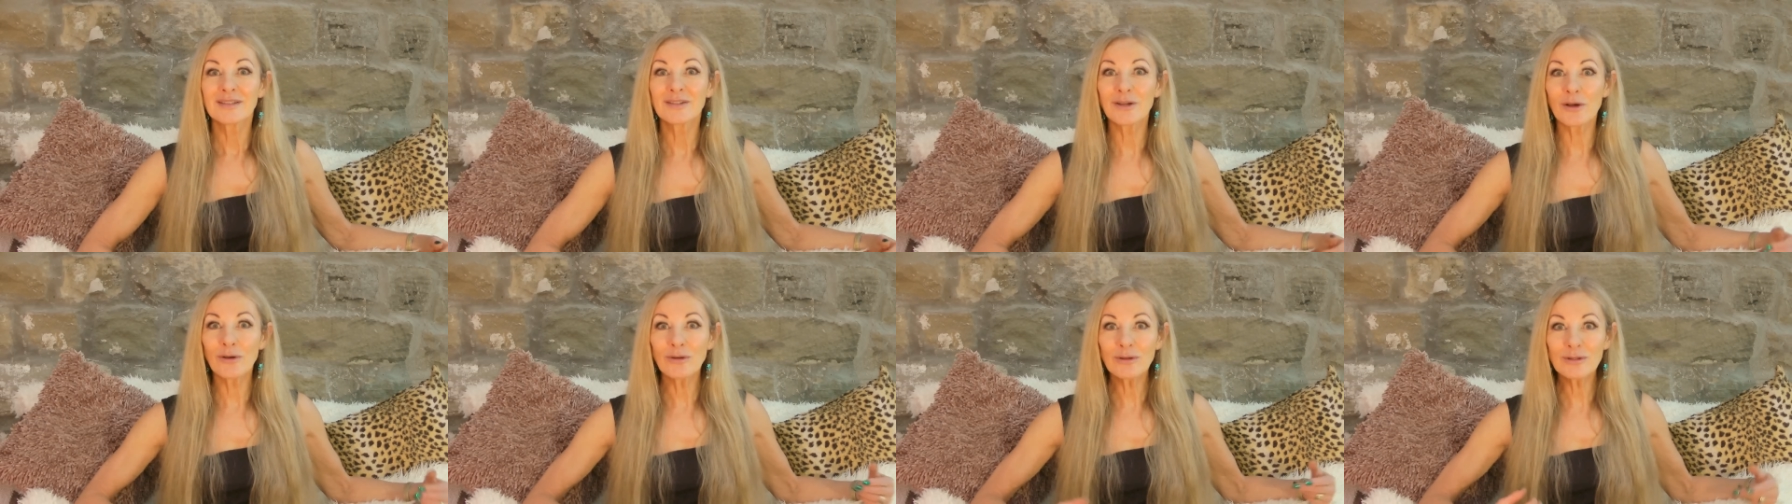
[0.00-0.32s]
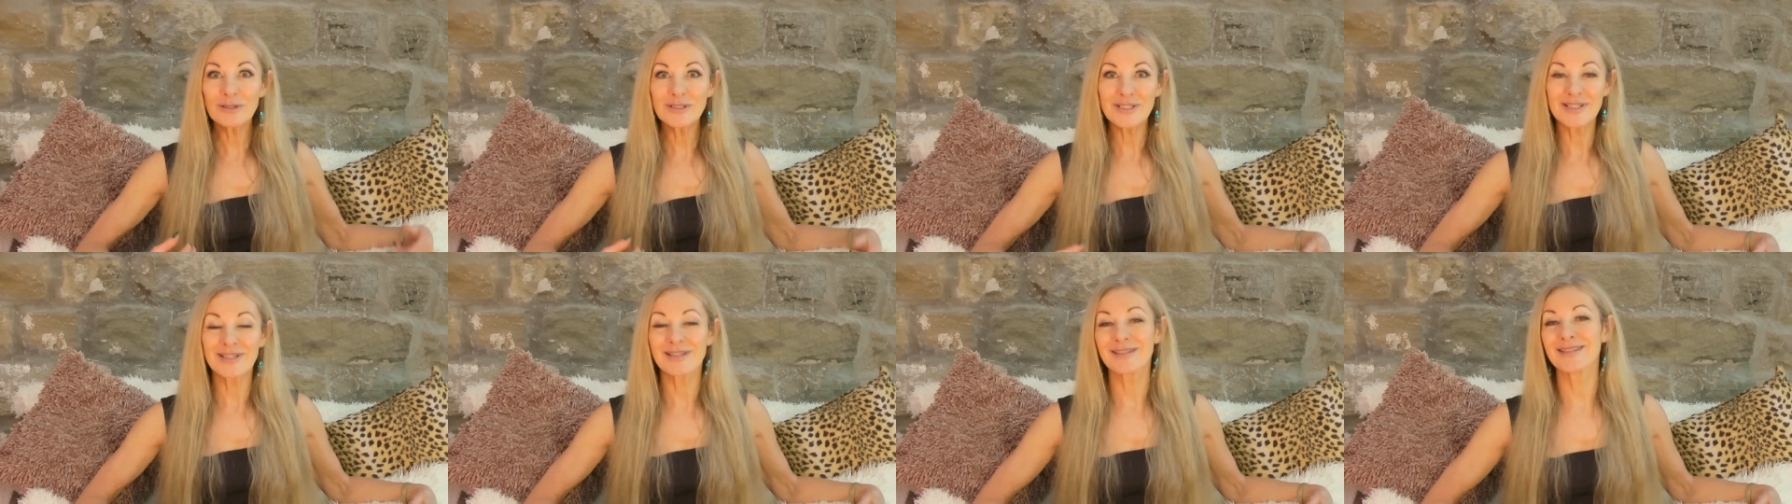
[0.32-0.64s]

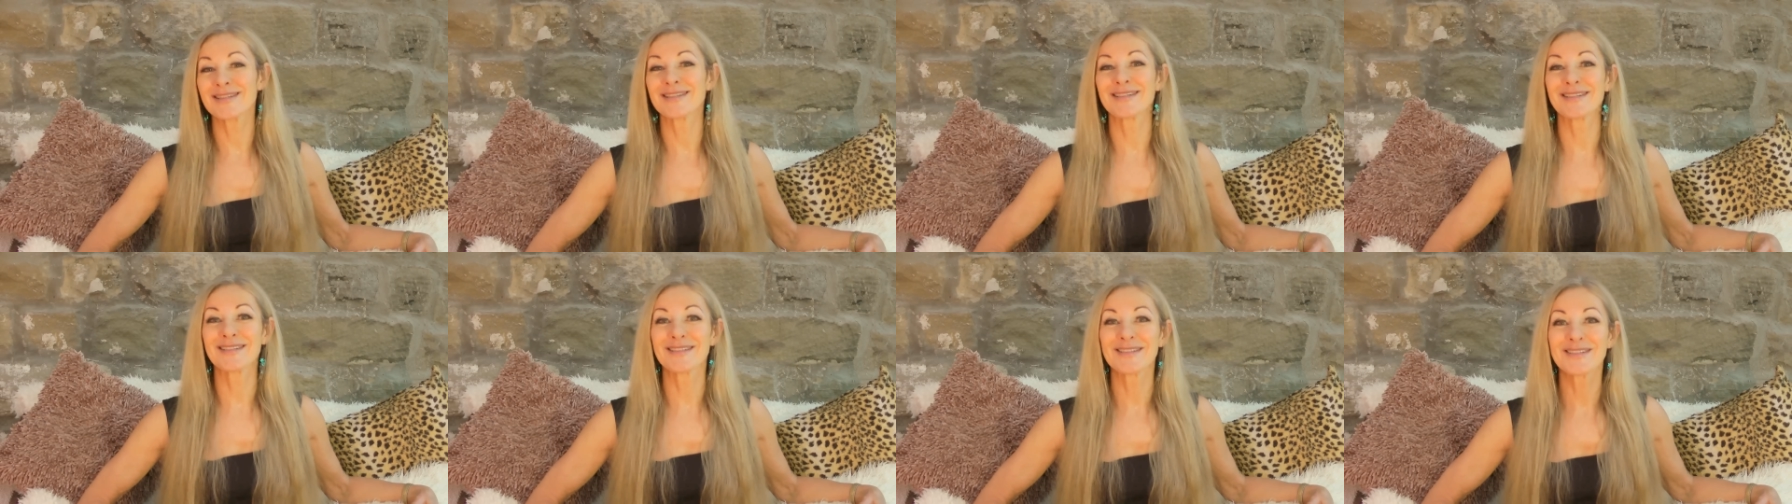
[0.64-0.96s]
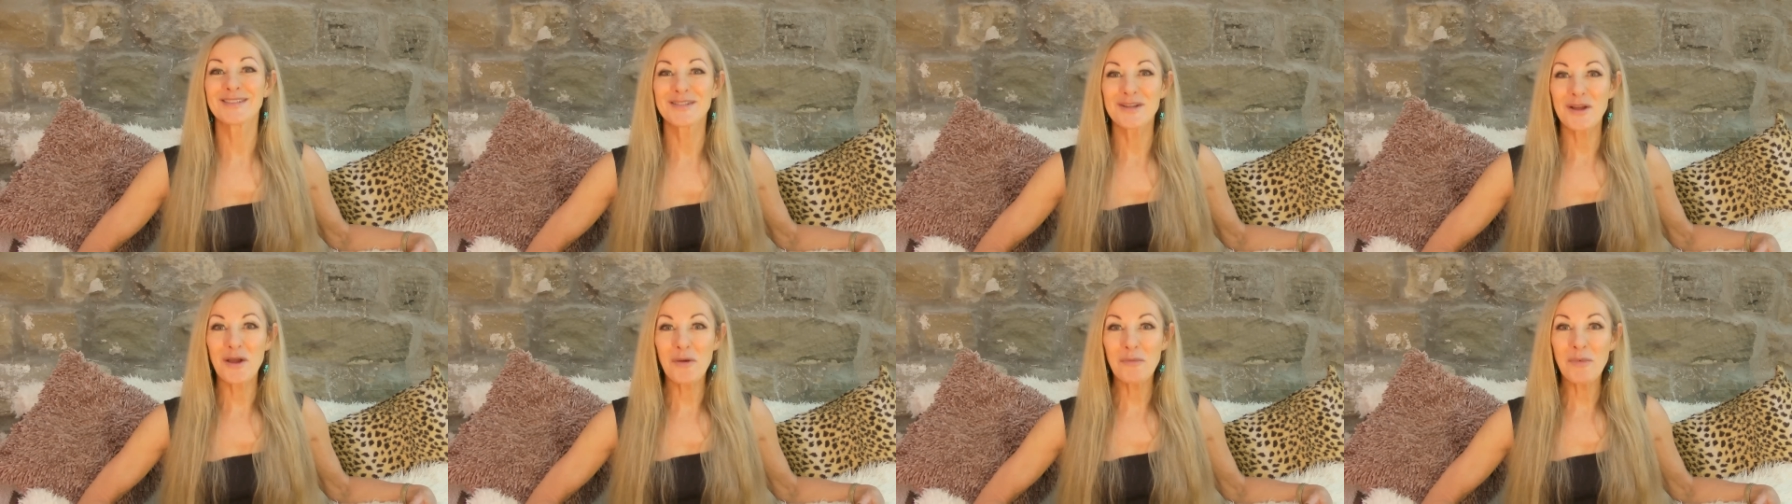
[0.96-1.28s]
gold
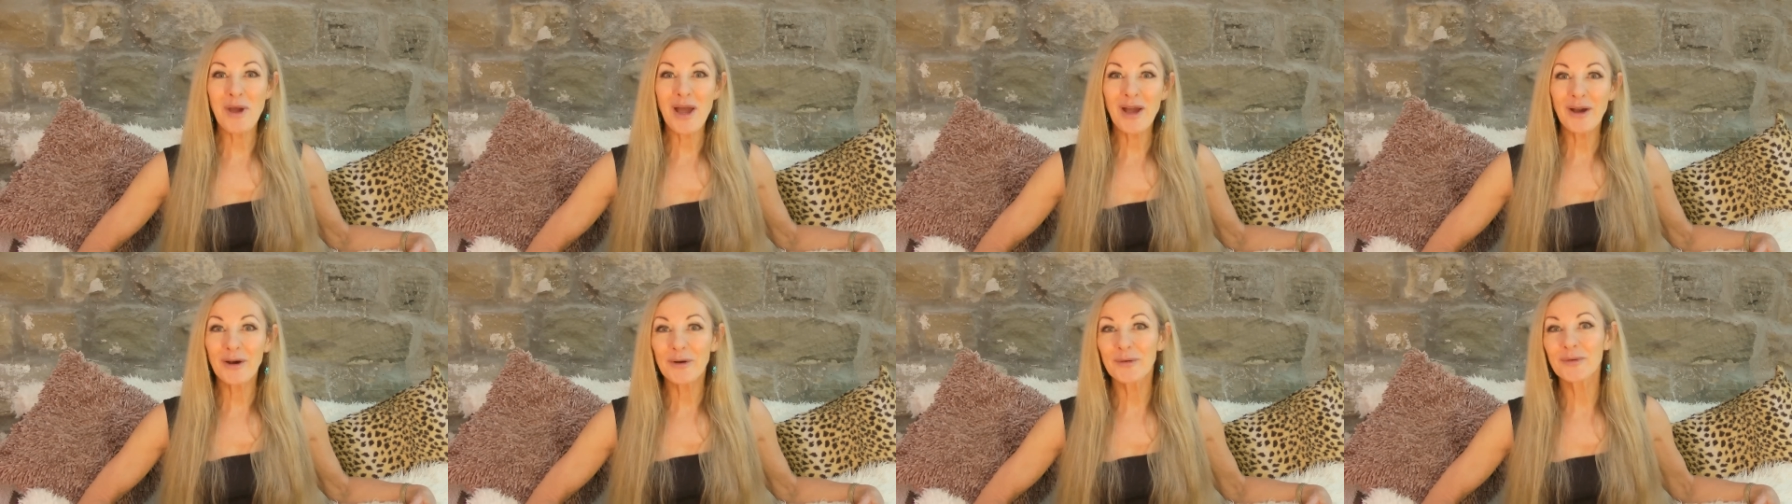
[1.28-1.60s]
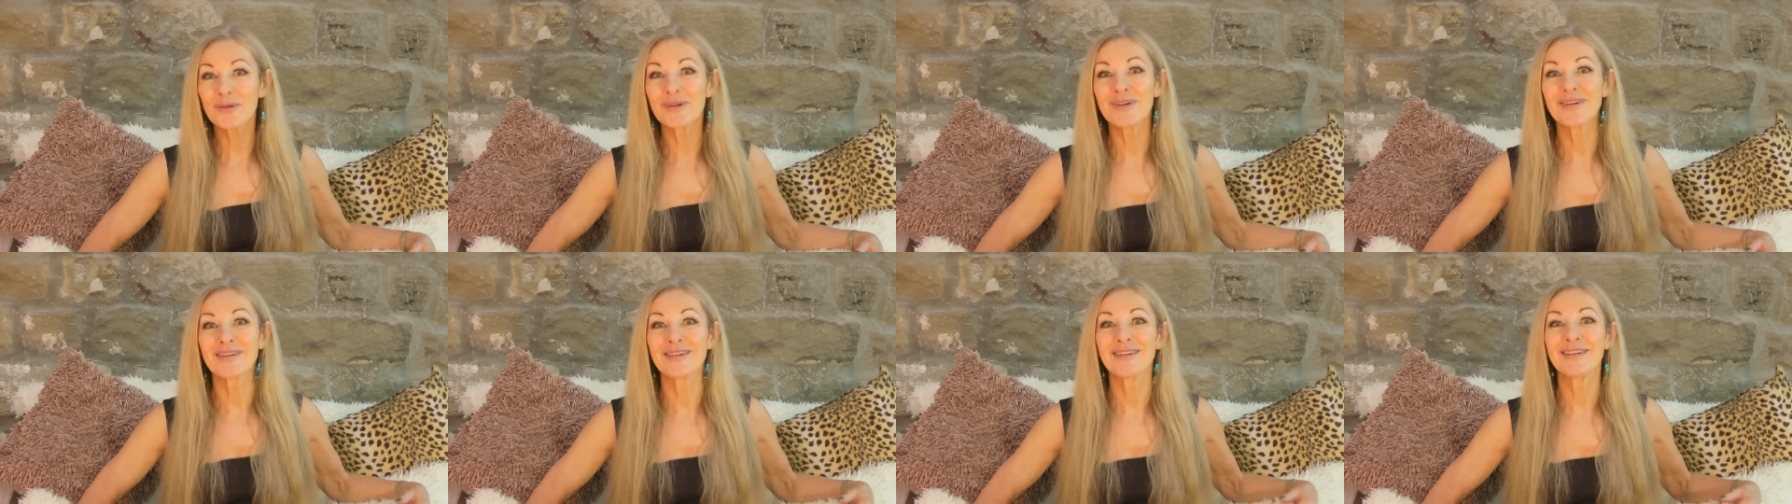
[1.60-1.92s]
dust
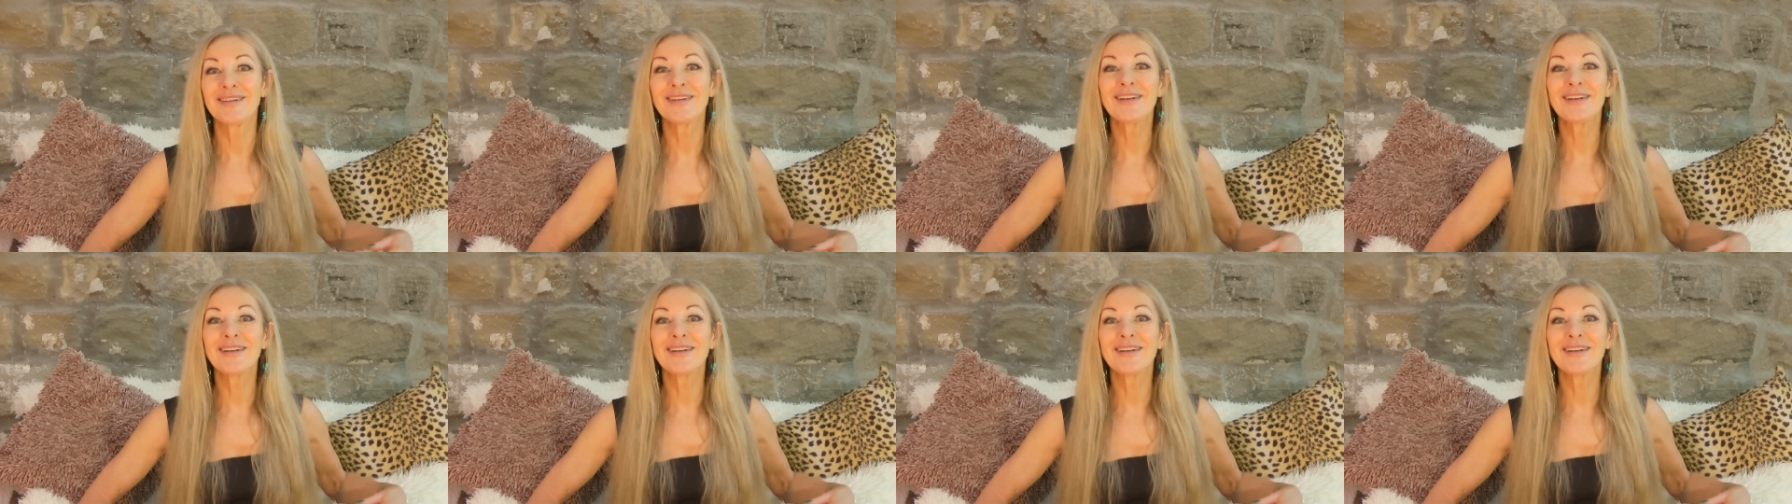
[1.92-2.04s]
about